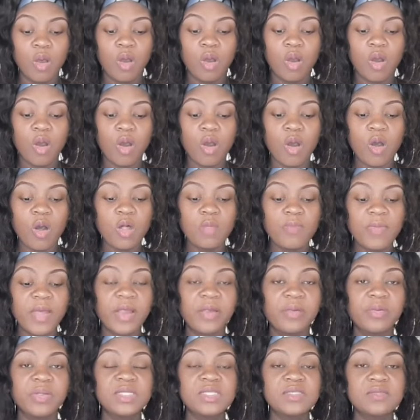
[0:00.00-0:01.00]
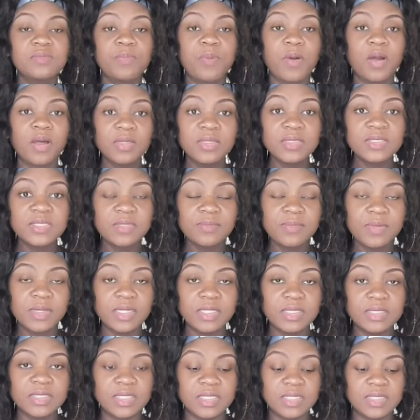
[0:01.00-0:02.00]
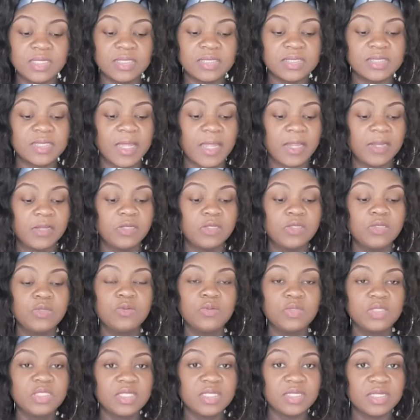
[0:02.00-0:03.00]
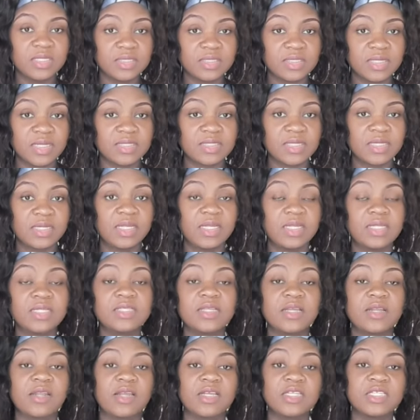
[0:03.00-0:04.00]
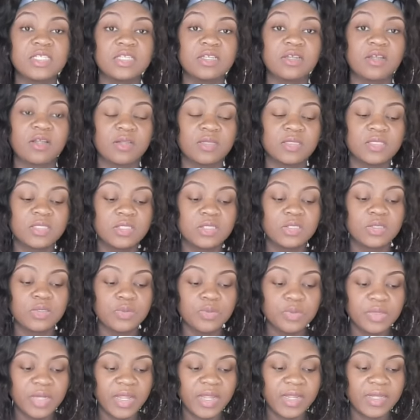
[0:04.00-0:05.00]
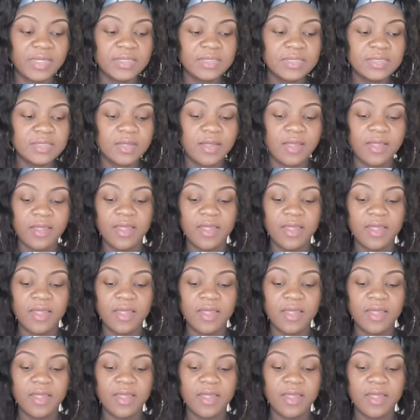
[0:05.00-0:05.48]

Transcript: all my responsibilities and duties as an international student